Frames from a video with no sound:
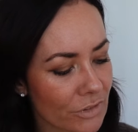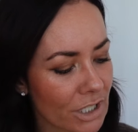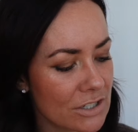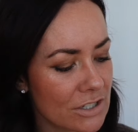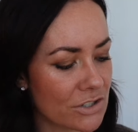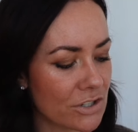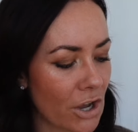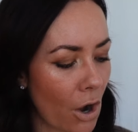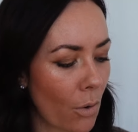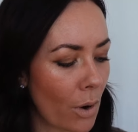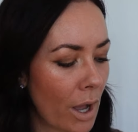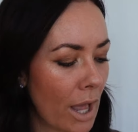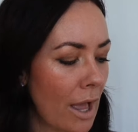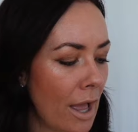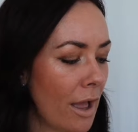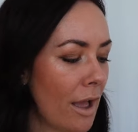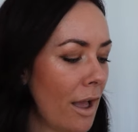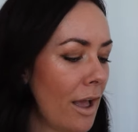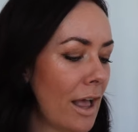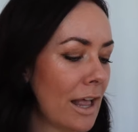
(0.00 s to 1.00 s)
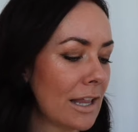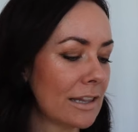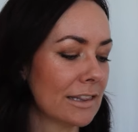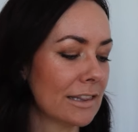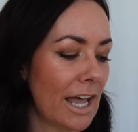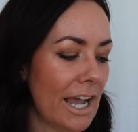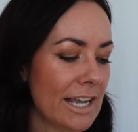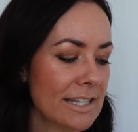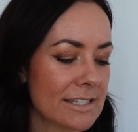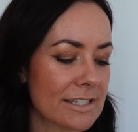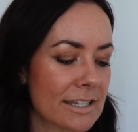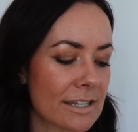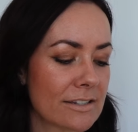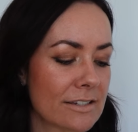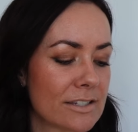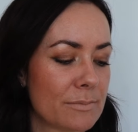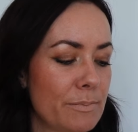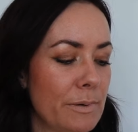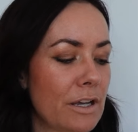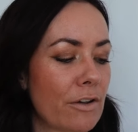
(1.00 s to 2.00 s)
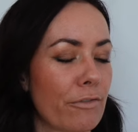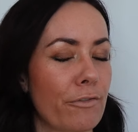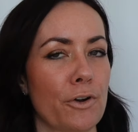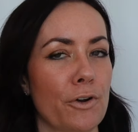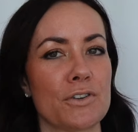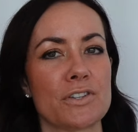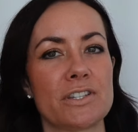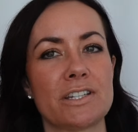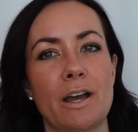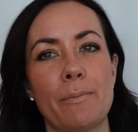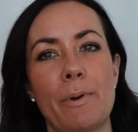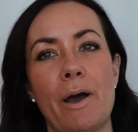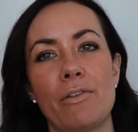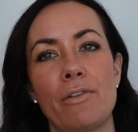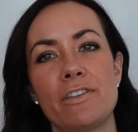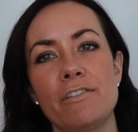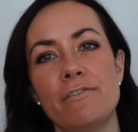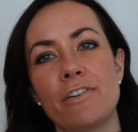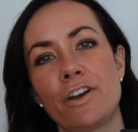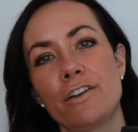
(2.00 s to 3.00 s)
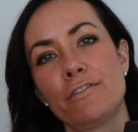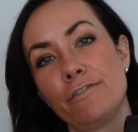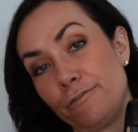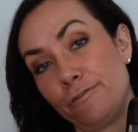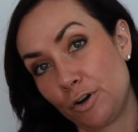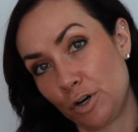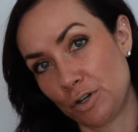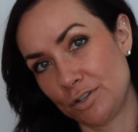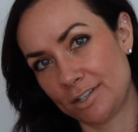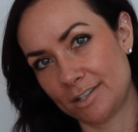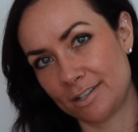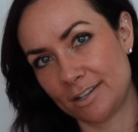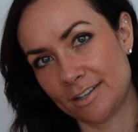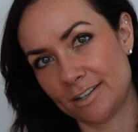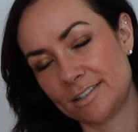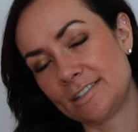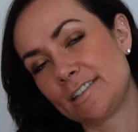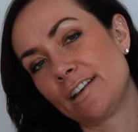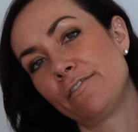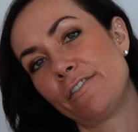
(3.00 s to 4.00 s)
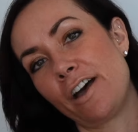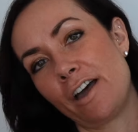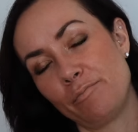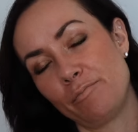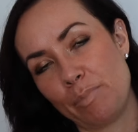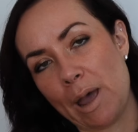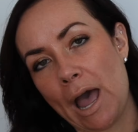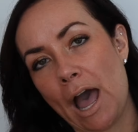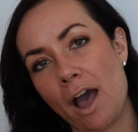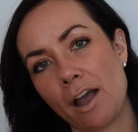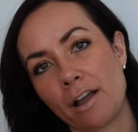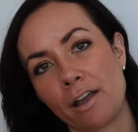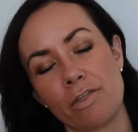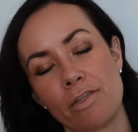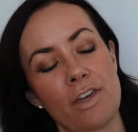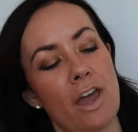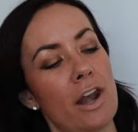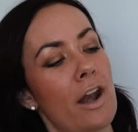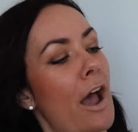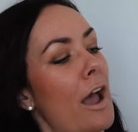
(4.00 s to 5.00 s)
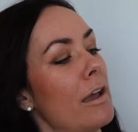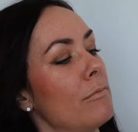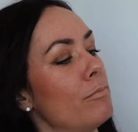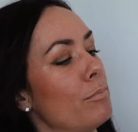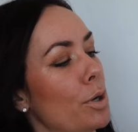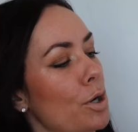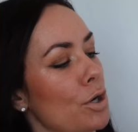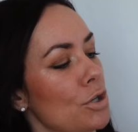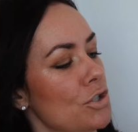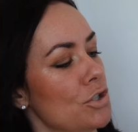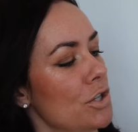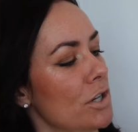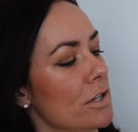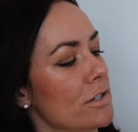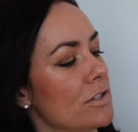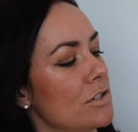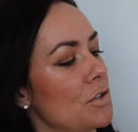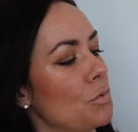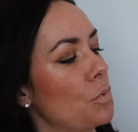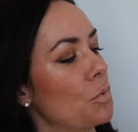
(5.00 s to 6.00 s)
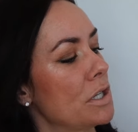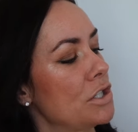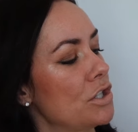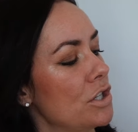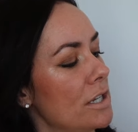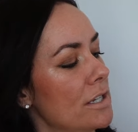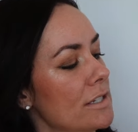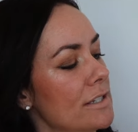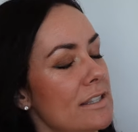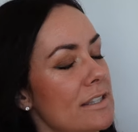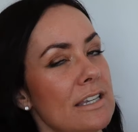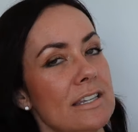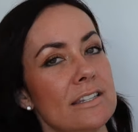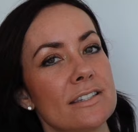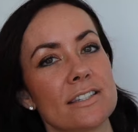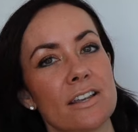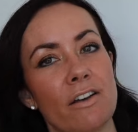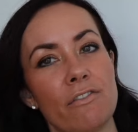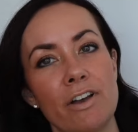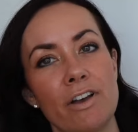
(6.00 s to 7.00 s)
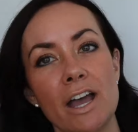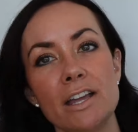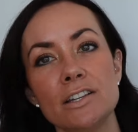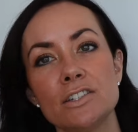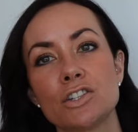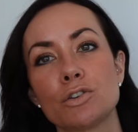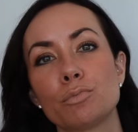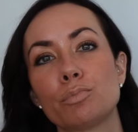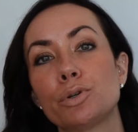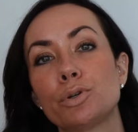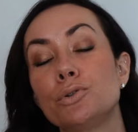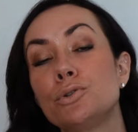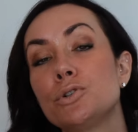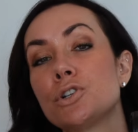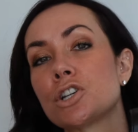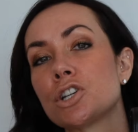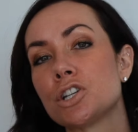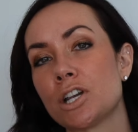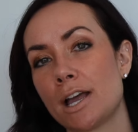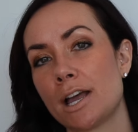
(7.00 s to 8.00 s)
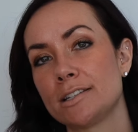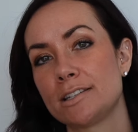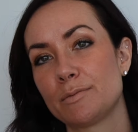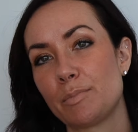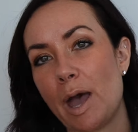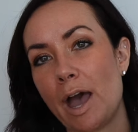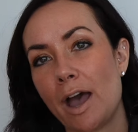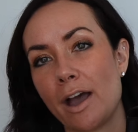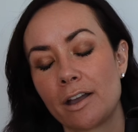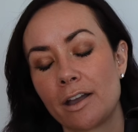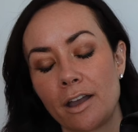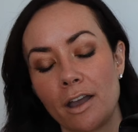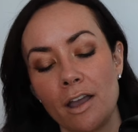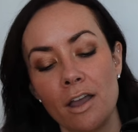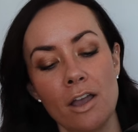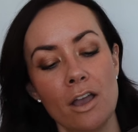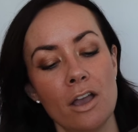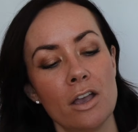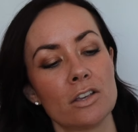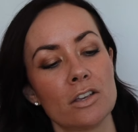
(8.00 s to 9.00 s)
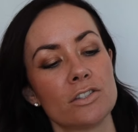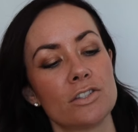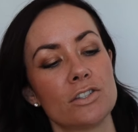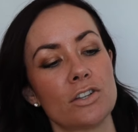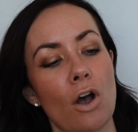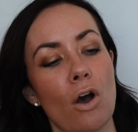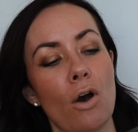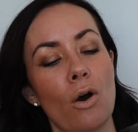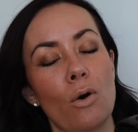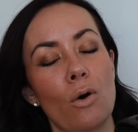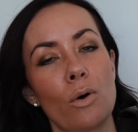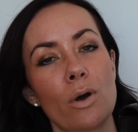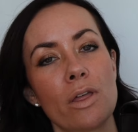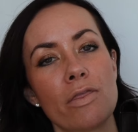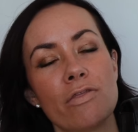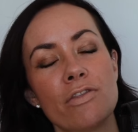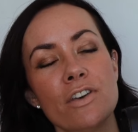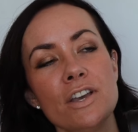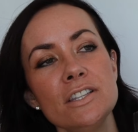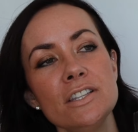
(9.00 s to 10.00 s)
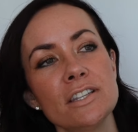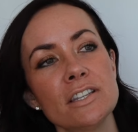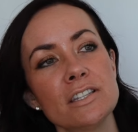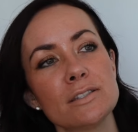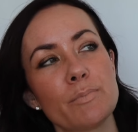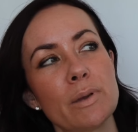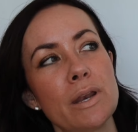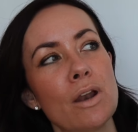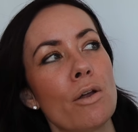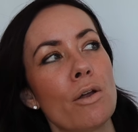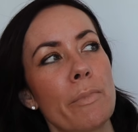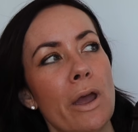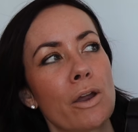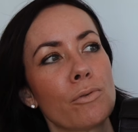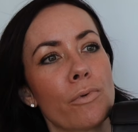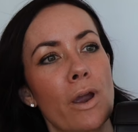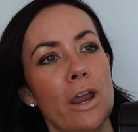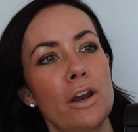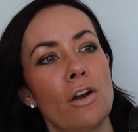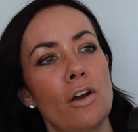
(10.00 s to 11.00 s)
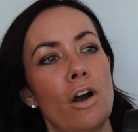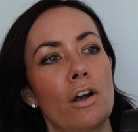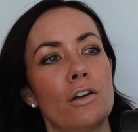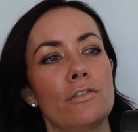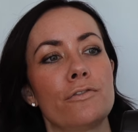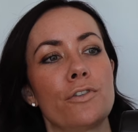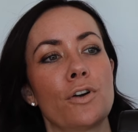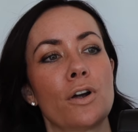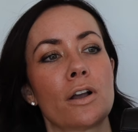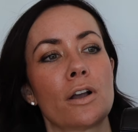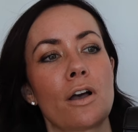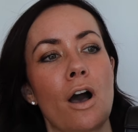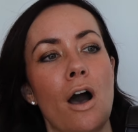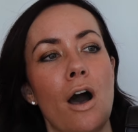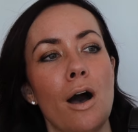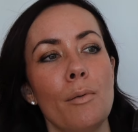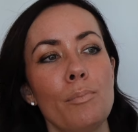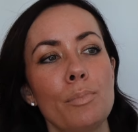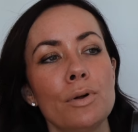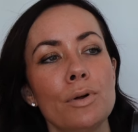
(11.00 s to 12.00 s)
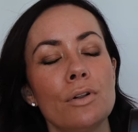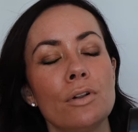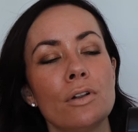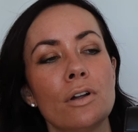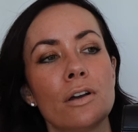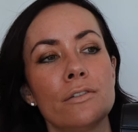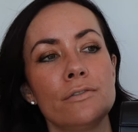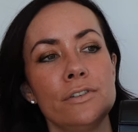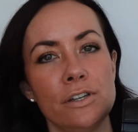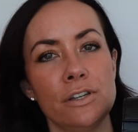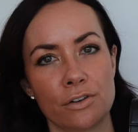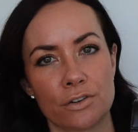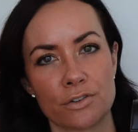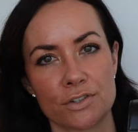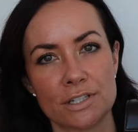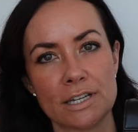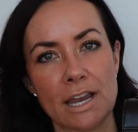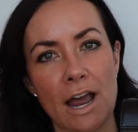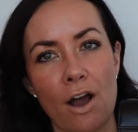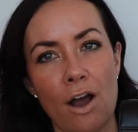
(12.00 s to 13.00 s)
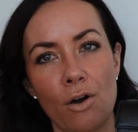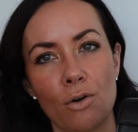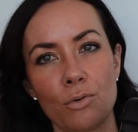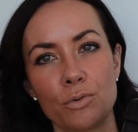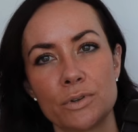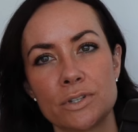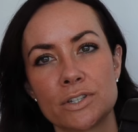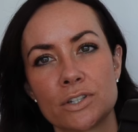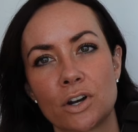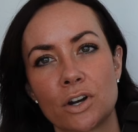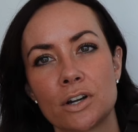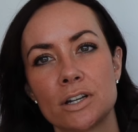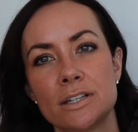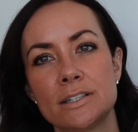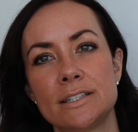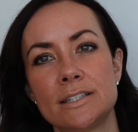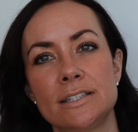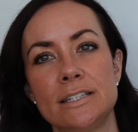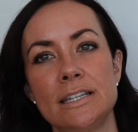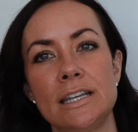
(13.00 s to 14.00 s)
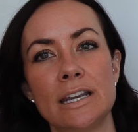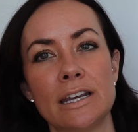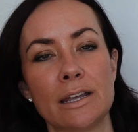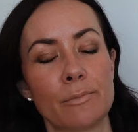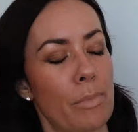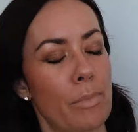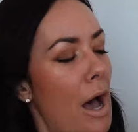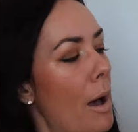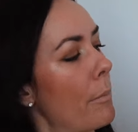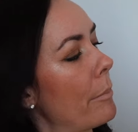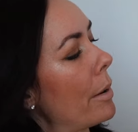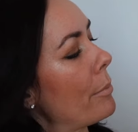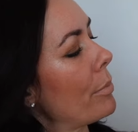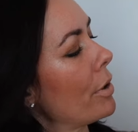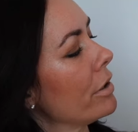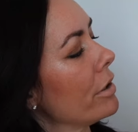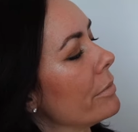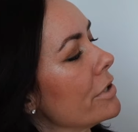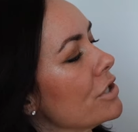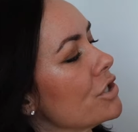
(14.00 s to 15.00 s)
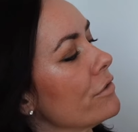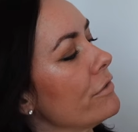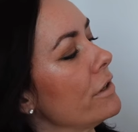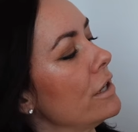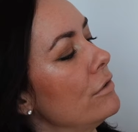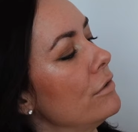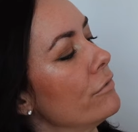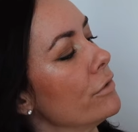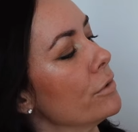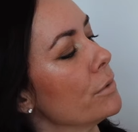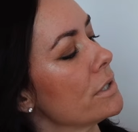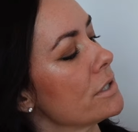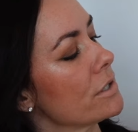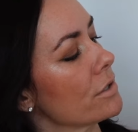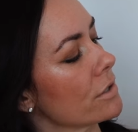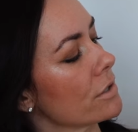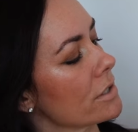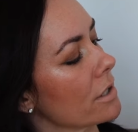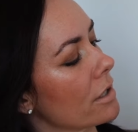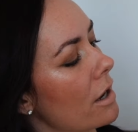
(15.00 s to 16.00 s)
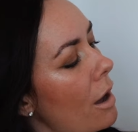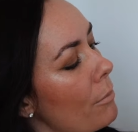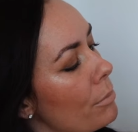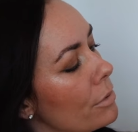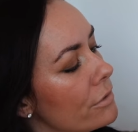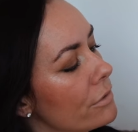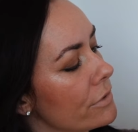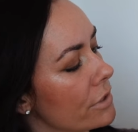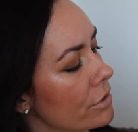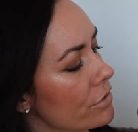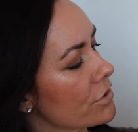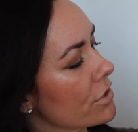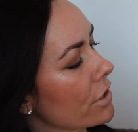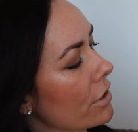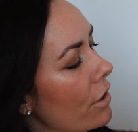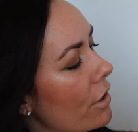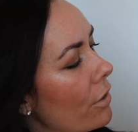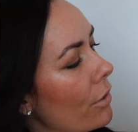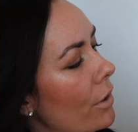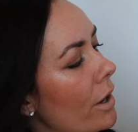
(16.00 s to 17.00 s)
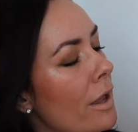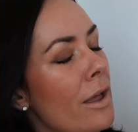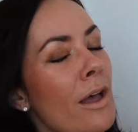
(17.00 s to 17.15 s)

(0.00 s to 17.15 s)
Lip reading: So let's speak first about the very first Savette bag that I purchased, which is the Savette Pochette bag. So this has been on my radar for a couple of years now. We started seeing it pop up on a bunch of influencers a couple of years ago,